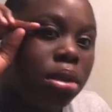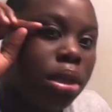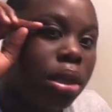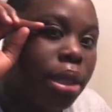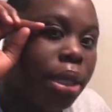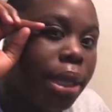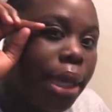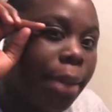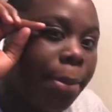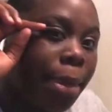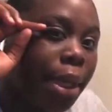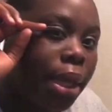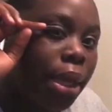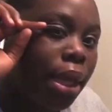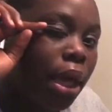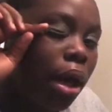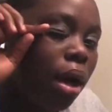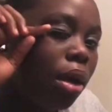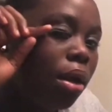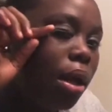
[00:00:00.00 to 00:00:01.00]
look at me,
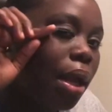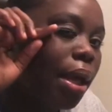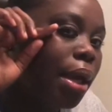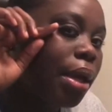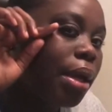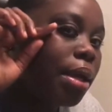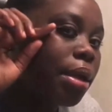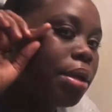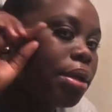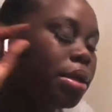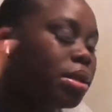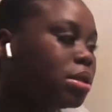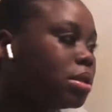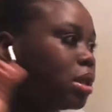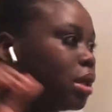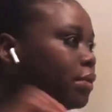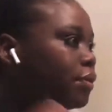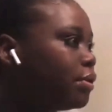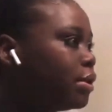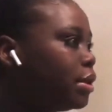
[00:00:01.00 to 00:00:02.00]
y'all. Like, this
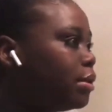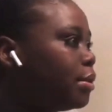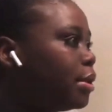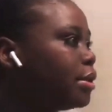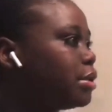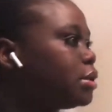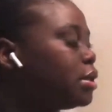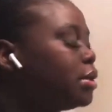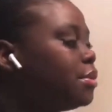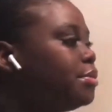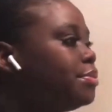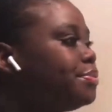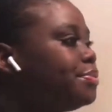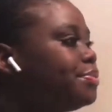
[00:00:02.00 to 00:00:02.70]
stuff really works though.